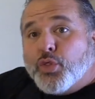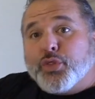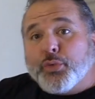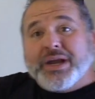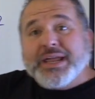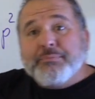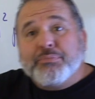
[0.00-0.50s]

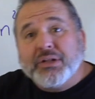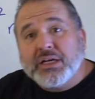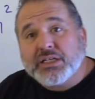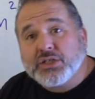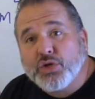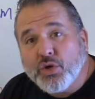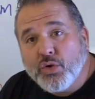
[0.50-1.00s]
3
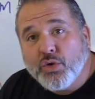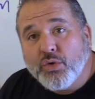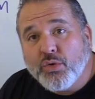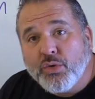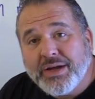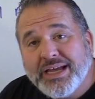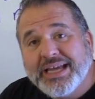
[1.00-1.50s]
plus
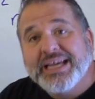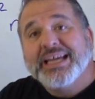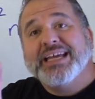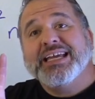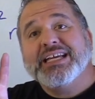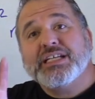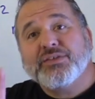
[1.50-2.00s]
2
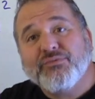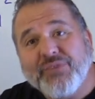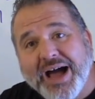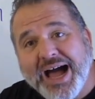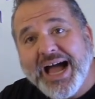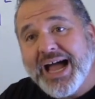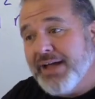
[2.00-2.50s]
is
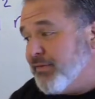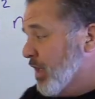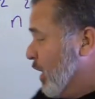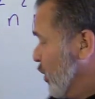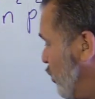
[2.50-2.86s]
5,